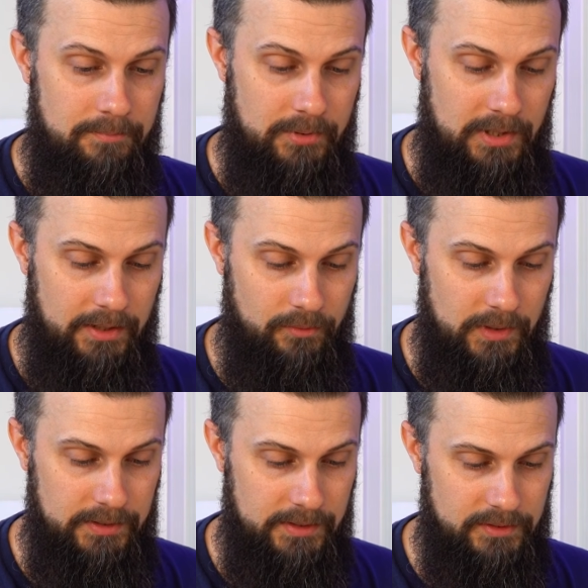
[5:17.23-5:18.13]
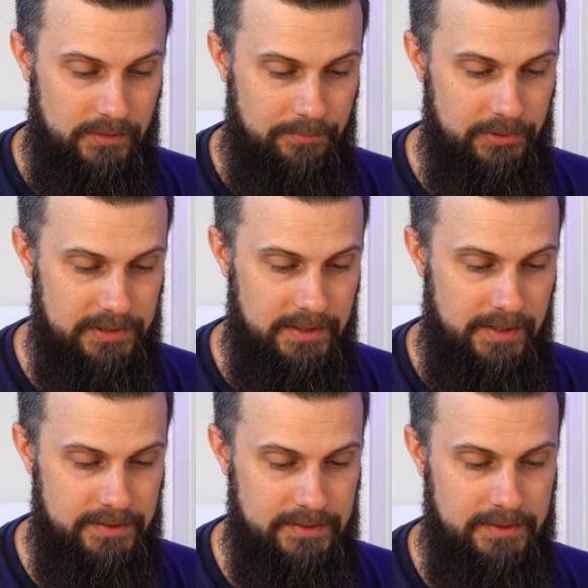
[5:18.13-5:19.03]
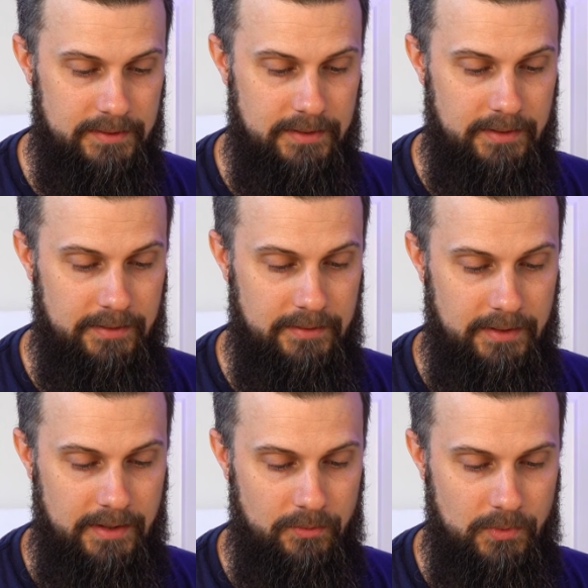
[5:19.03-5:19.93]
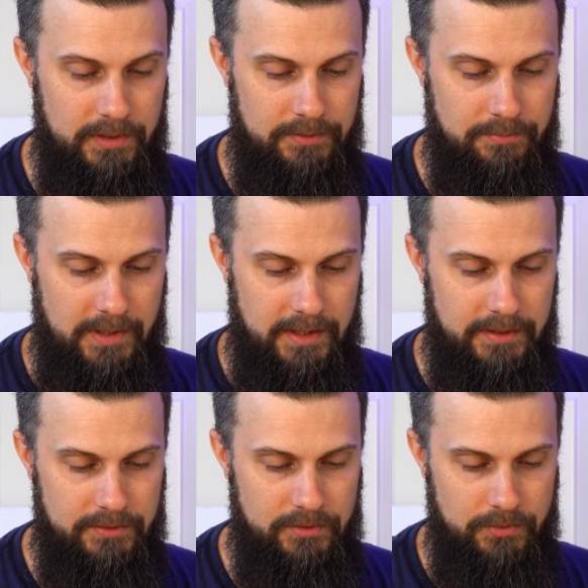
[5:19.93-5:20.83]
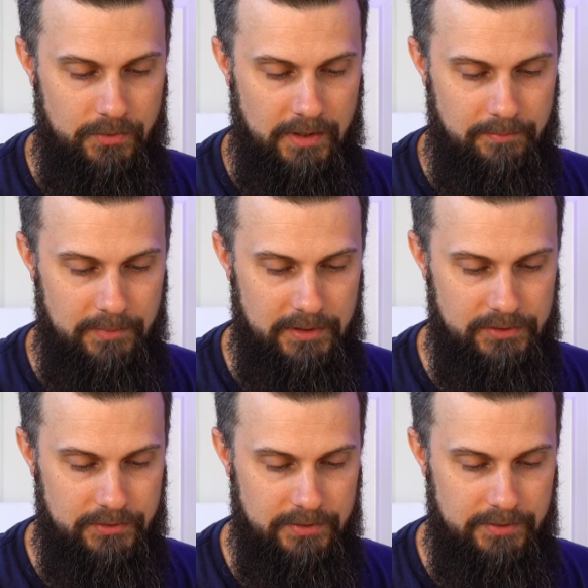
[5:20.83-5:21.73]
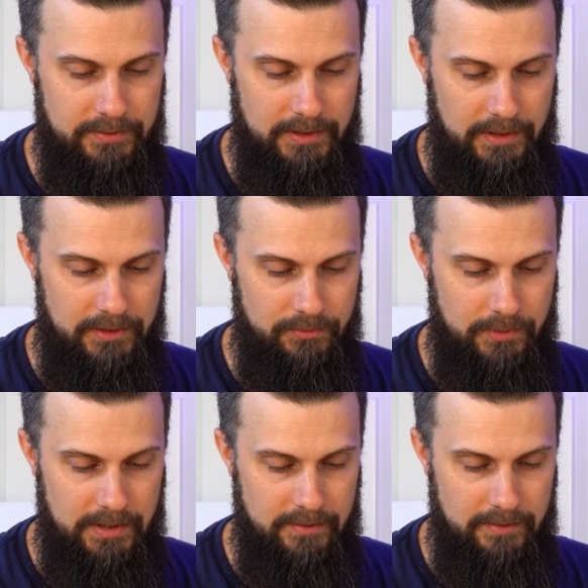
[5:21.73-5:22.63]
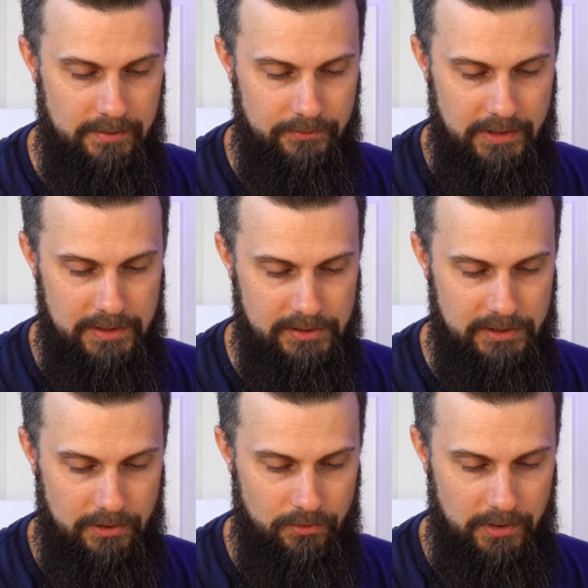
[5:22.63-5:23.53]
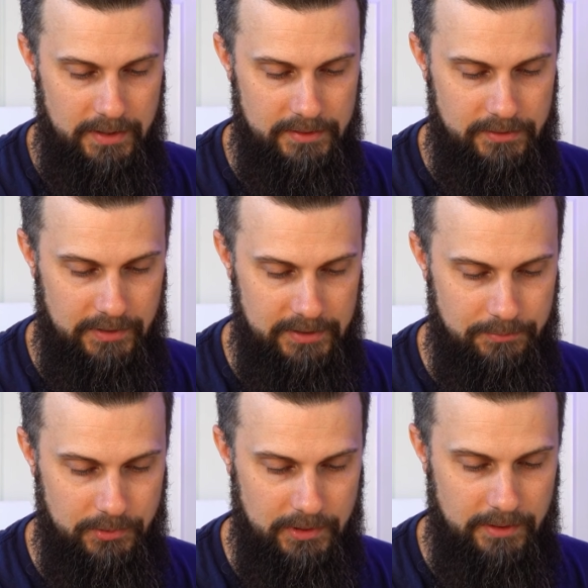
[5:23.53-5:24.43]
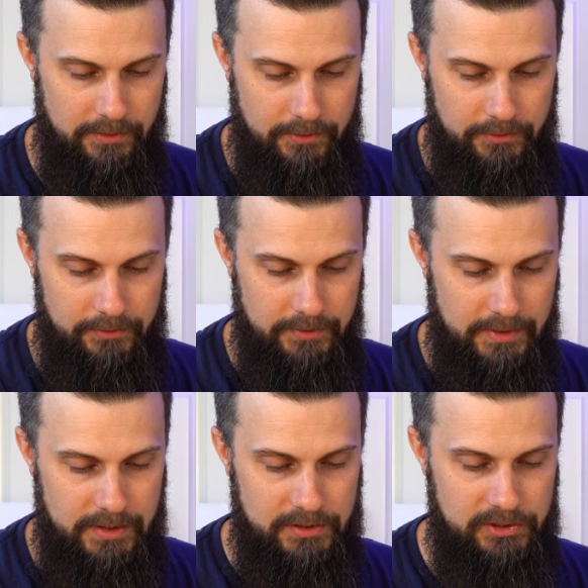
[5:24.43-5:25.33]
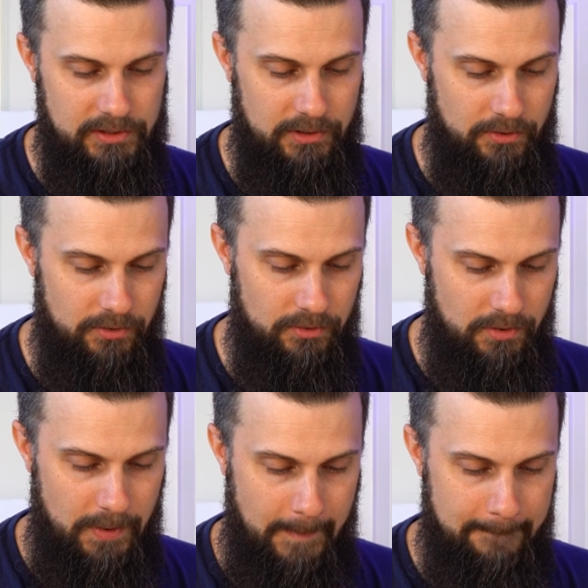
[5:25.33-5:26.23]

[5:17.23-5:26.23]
But I don't want that, so I press next, and I want mine to administer the liquid really slowly, so let's put it on slow.